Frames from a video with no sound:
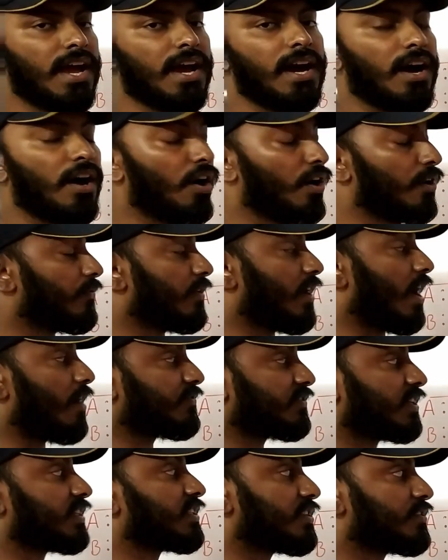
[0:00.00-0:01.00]
or we
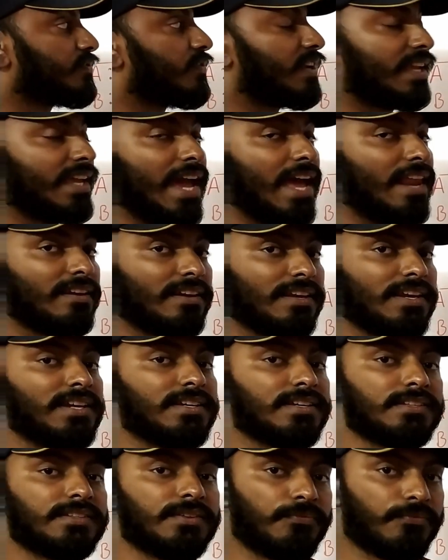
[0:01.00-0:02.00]
have successfully
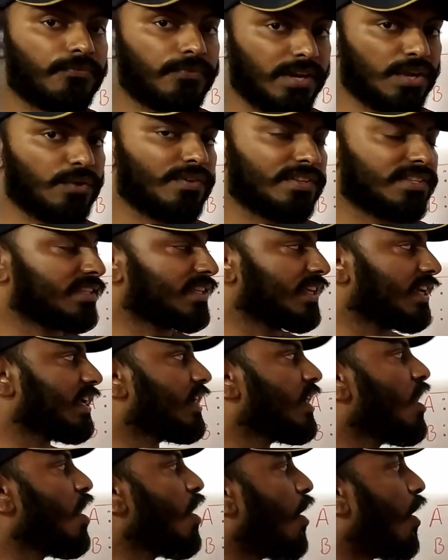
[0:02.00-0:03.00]
calculated the frequency